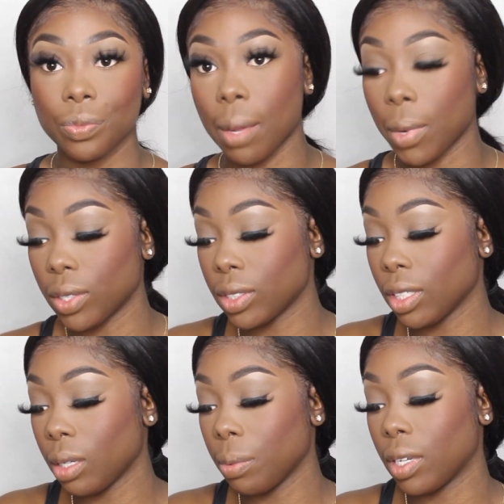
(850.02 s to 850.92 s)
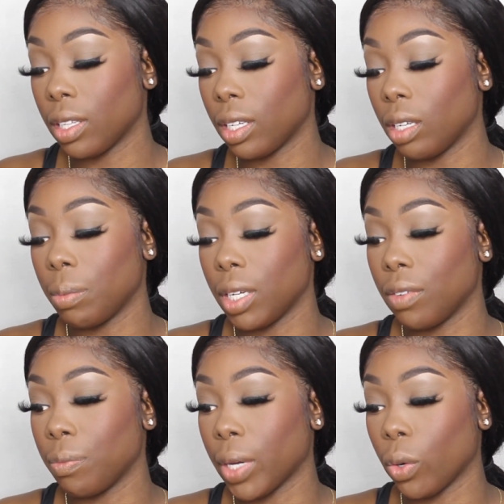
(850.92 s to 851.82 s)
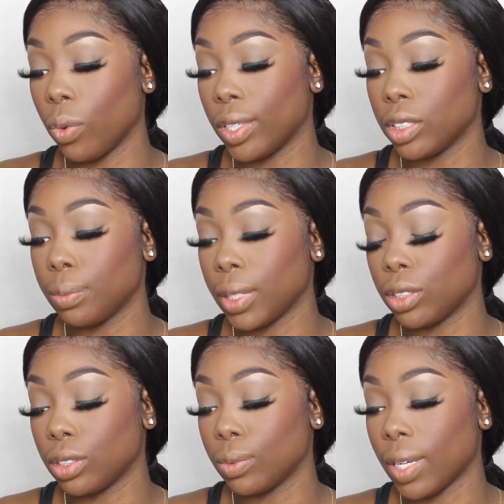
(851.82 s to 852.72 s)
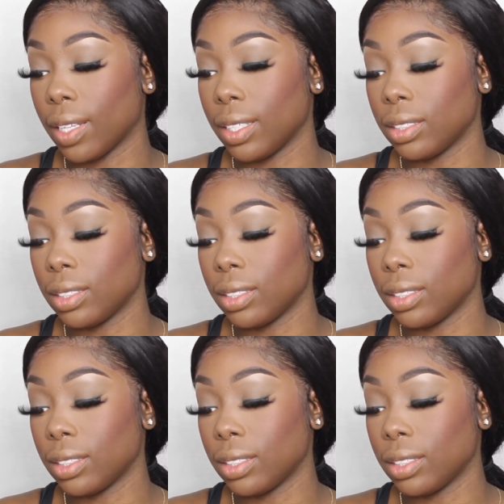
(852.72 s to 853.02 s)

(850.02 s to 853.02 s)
I'm also gonna put a little bit of my orange blush as well.